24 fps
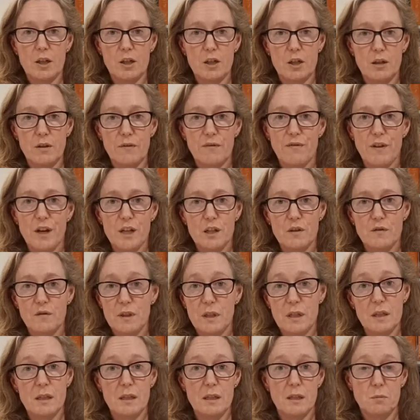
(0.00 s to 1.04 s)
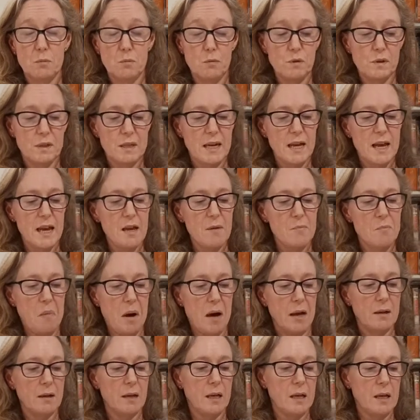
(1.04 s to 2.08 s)
The French for this is muselet,
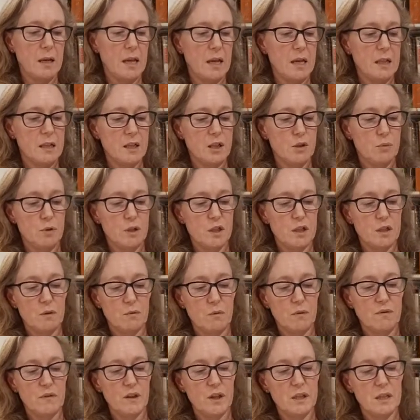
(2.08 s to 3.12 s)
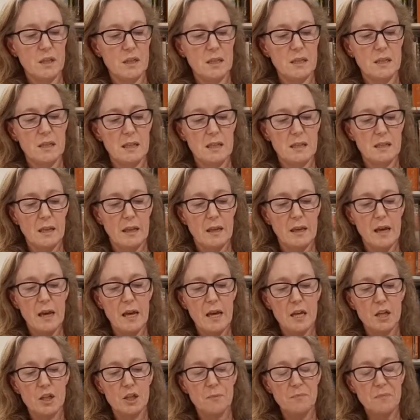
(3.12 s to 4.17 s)
but in English we just refer to this as the
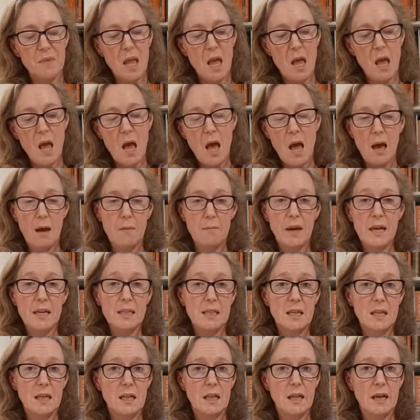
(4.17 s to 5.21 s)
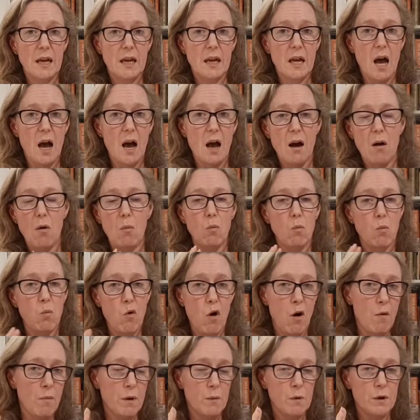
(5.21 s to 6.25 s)
cage. And basically
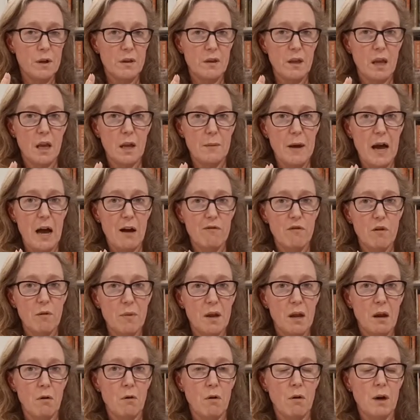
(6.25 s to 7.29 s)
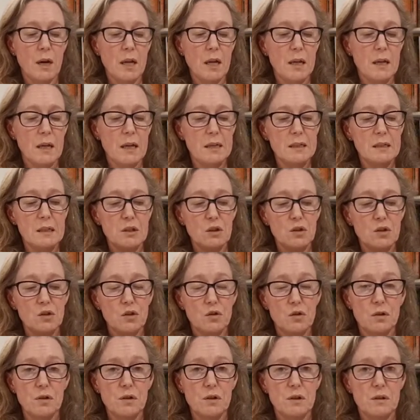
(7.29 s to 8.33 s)
what we want to think about from here on in is as
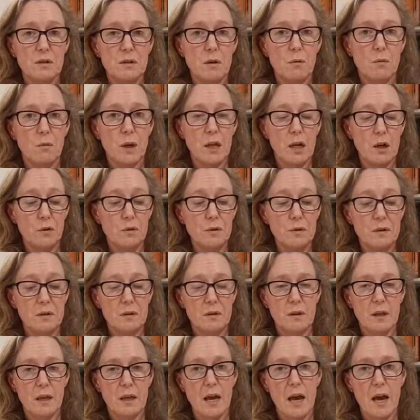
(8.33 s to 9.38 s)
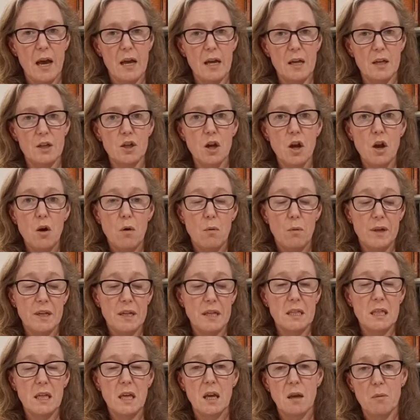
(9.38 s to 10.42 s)
soon as that we loosen the cage, we need
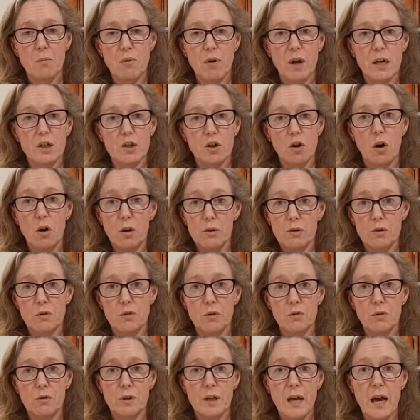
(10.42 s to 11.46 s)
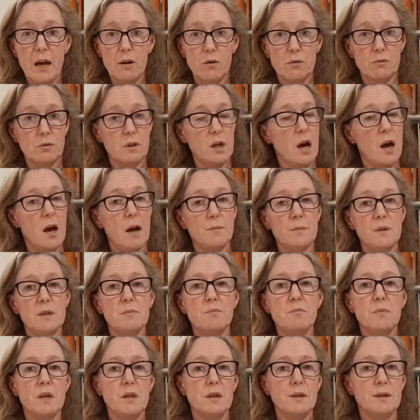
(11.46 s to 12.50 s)
to keep pressure on the cork at all times,
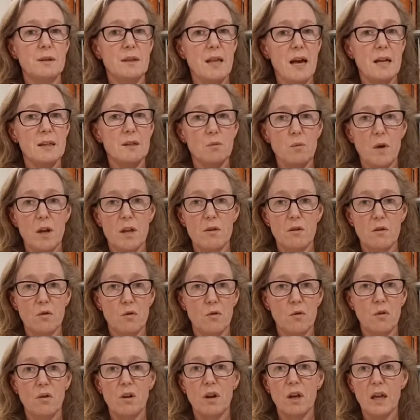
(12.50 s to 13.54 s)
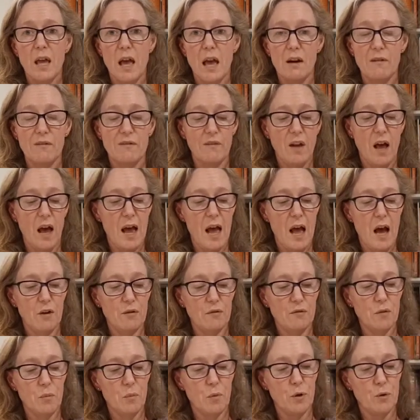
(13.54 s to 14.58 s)
because that's when the cork can fly out
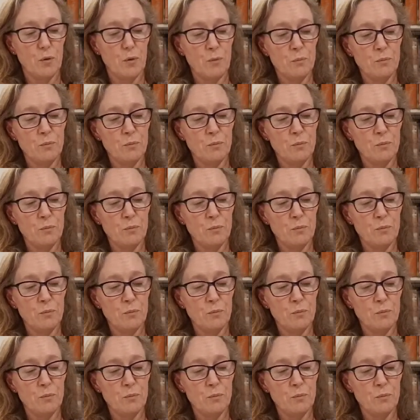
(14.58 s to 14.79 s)
of the bottle.